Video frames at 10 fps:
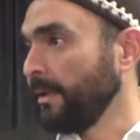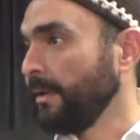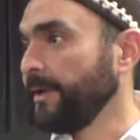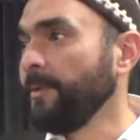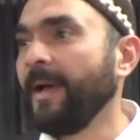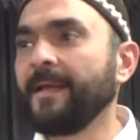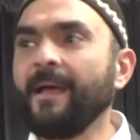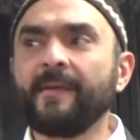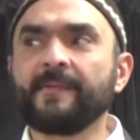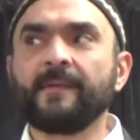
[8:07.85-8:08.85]
And you might
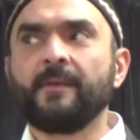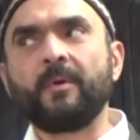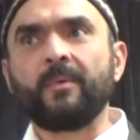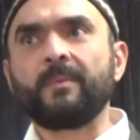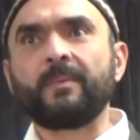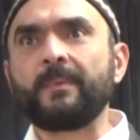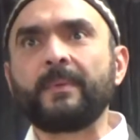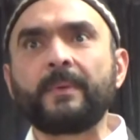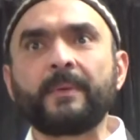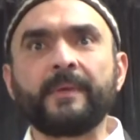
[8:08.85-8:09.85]
ask, you know,
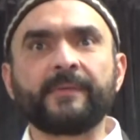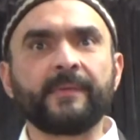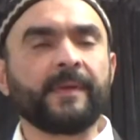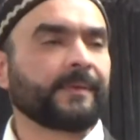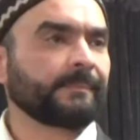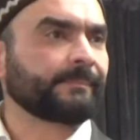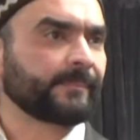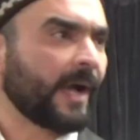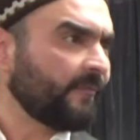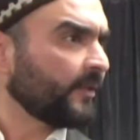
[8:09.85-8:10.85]
isn't there
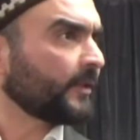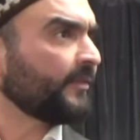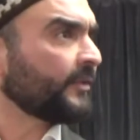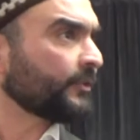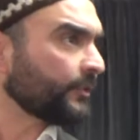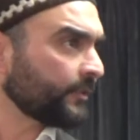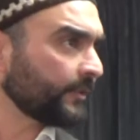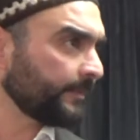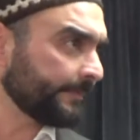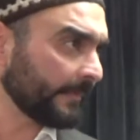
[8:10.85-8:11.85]
conflict of
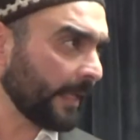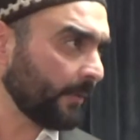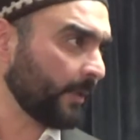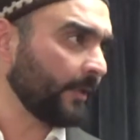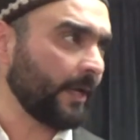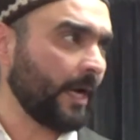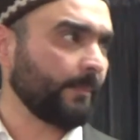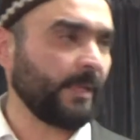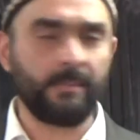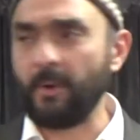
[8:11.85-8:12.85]
interest? How can
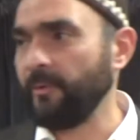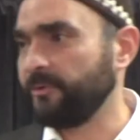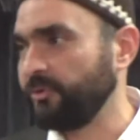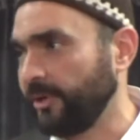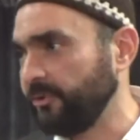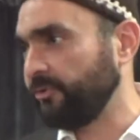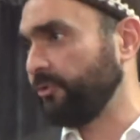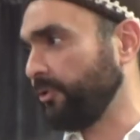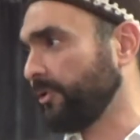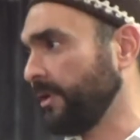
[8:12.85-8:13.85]
God be both judge,
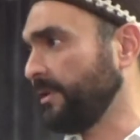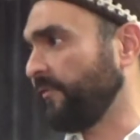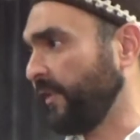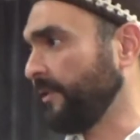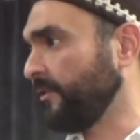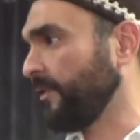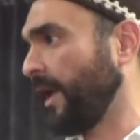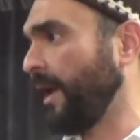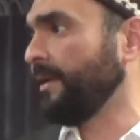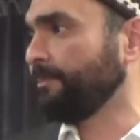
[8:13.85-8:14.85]
jury, defense,
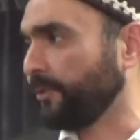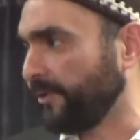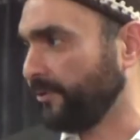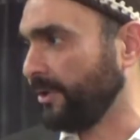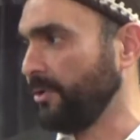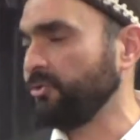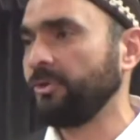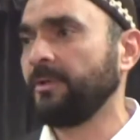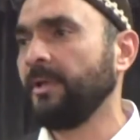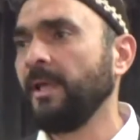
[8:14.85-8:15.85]
and
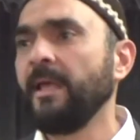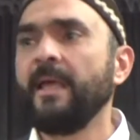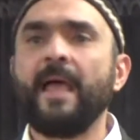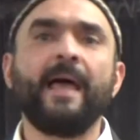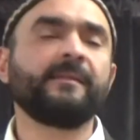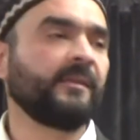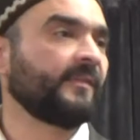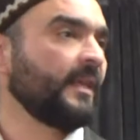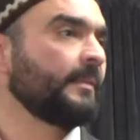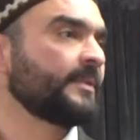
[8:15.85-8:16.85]
prosecution at the
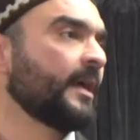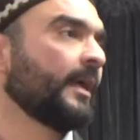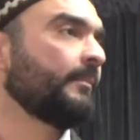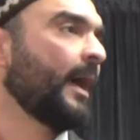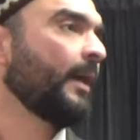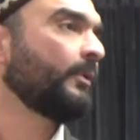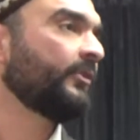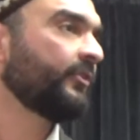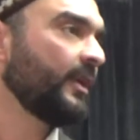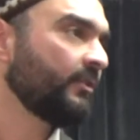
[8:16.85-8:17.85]
same time? I
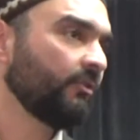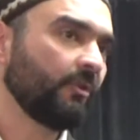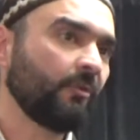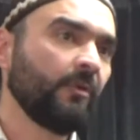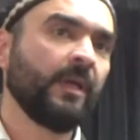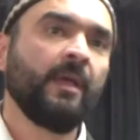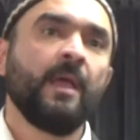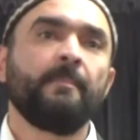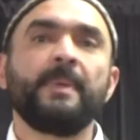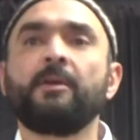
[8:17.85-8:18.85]
would say to you,
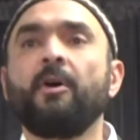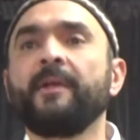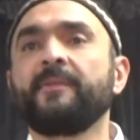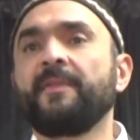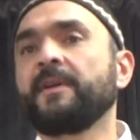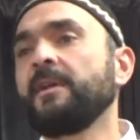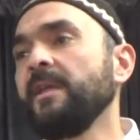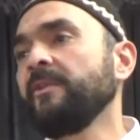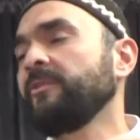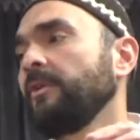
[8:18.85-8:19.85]
because there
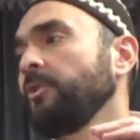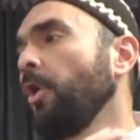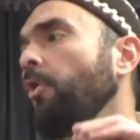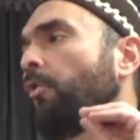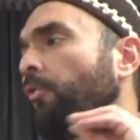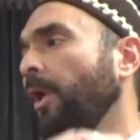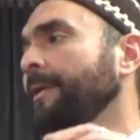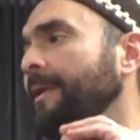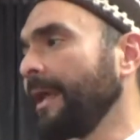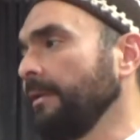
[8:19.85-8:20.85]
is no
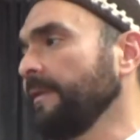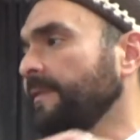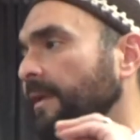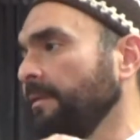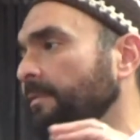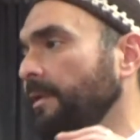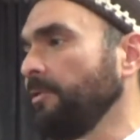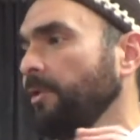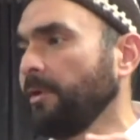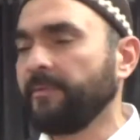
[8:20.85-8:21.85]
one else in the
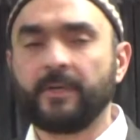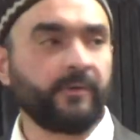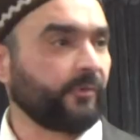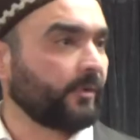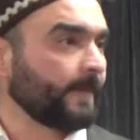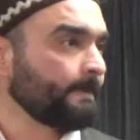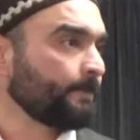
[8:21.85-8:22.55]
universe